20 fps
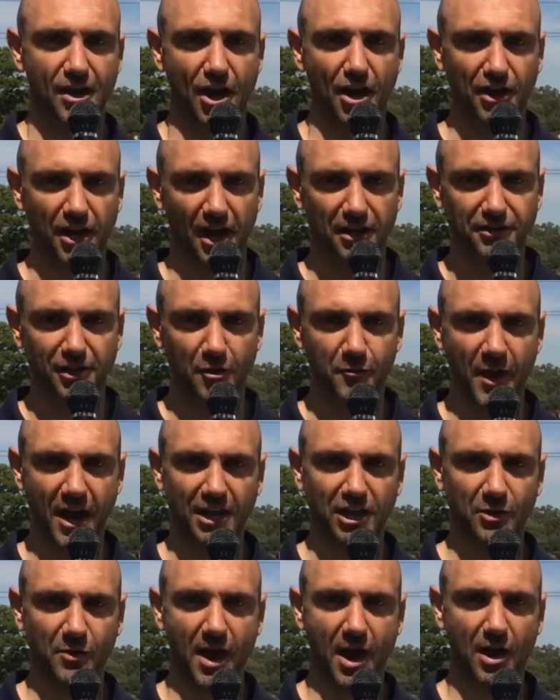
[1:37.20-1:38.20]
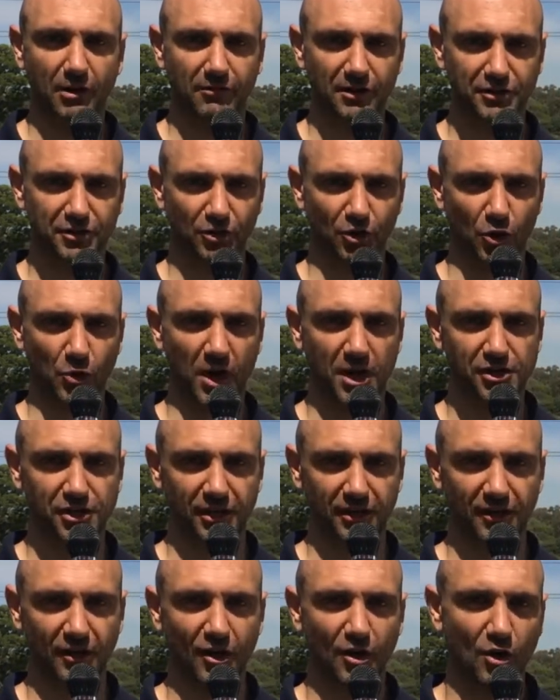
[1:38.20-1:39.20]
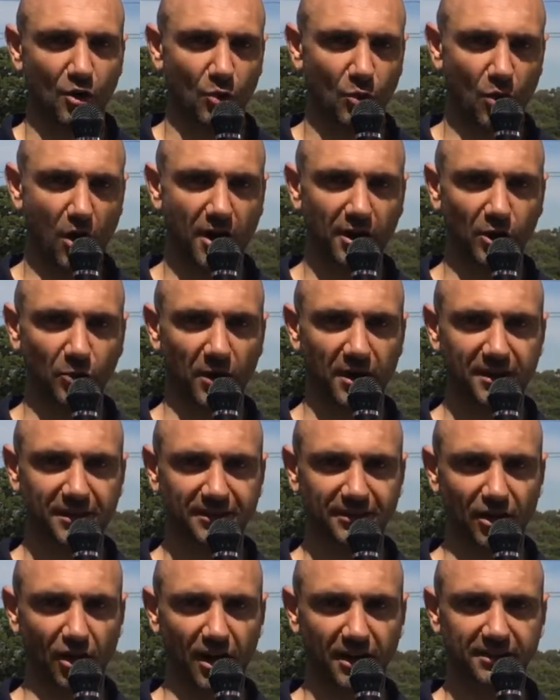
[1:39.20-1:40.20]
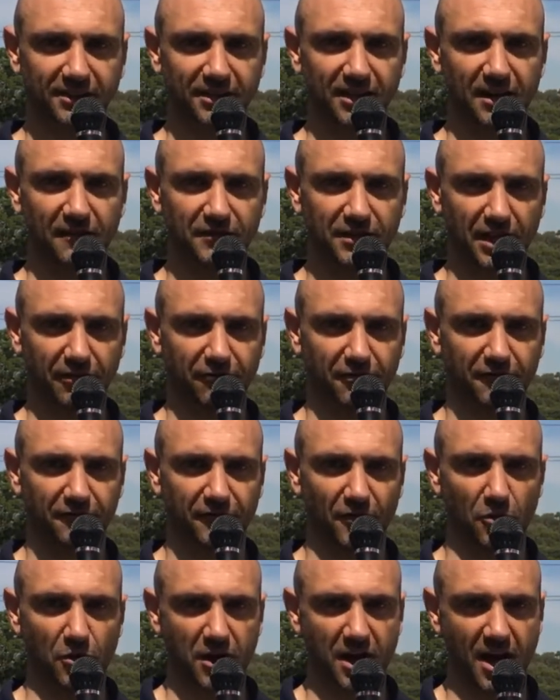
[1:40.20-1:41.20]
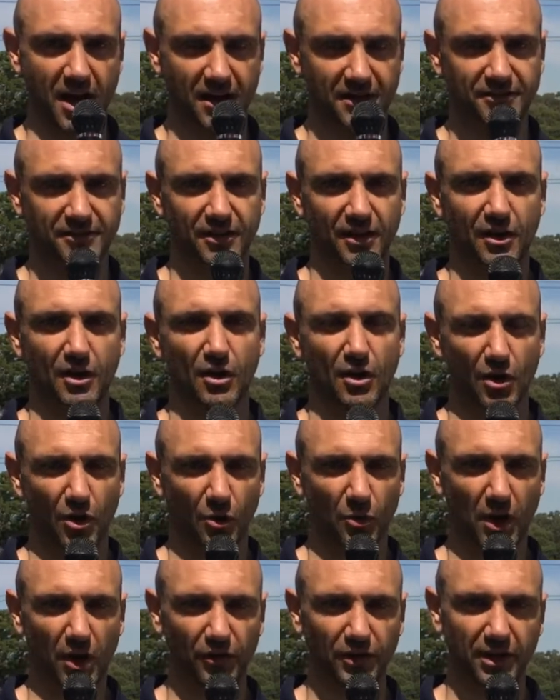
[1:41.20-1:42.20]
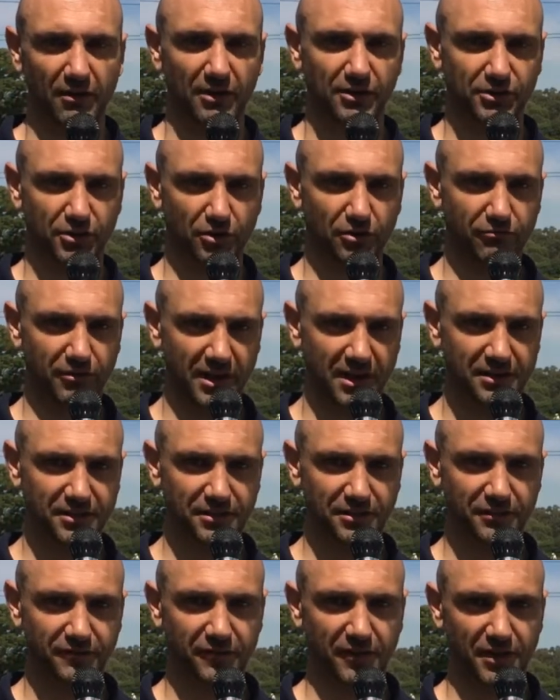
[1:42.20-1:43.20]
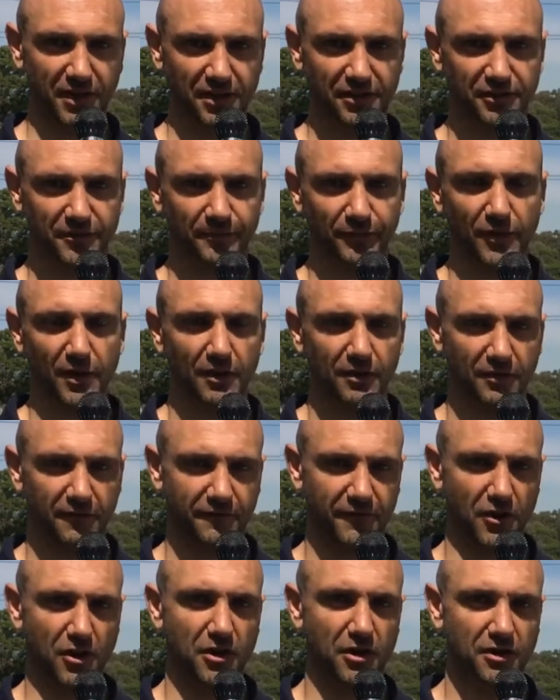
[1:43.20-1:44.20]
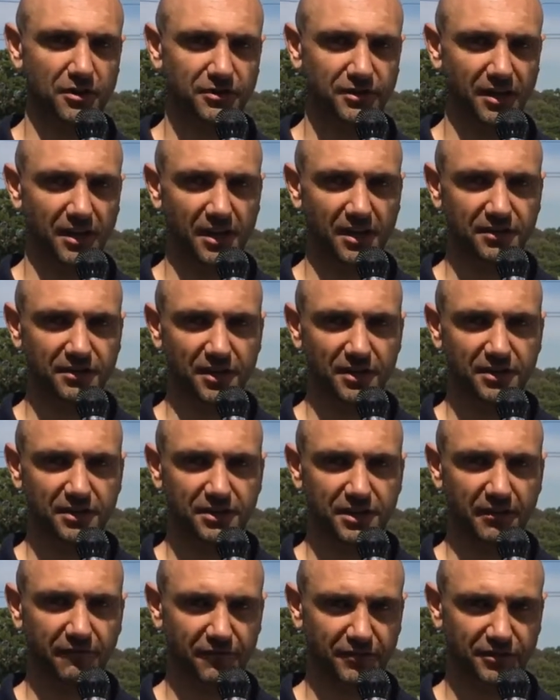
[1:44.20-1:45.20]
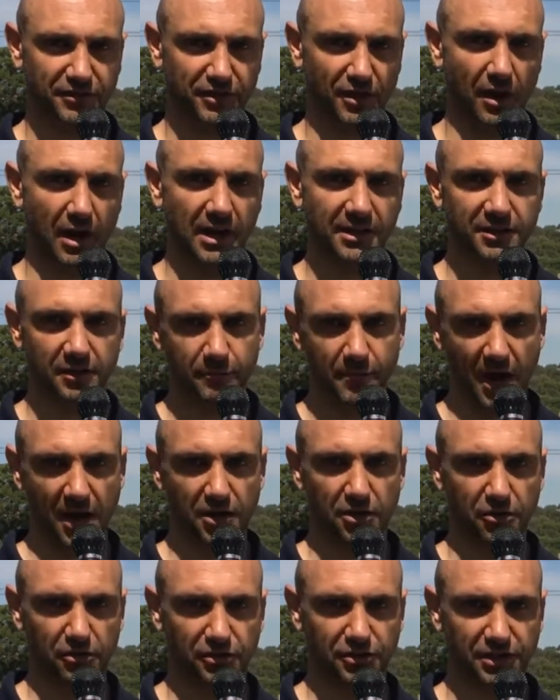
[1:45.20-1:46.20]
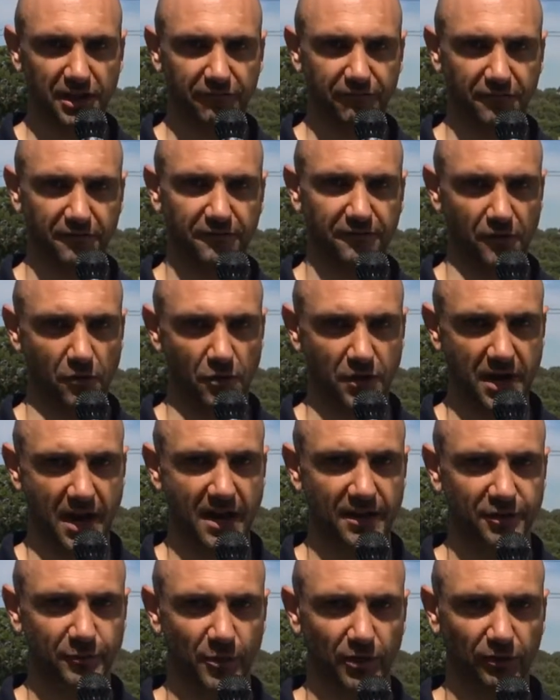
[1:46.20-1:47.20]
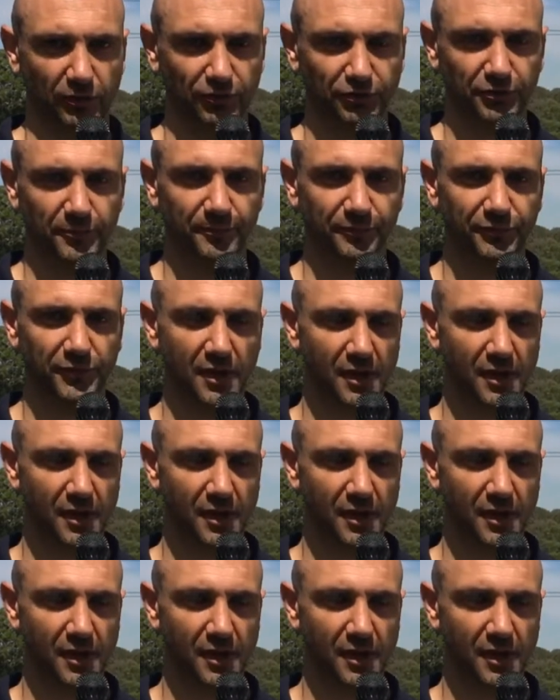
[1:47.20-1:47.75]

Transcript: Okay, so back to our original question. Why do weather sites give different forecasts? Well, there are two reasons for this. The first is that different sites may use different forecast models.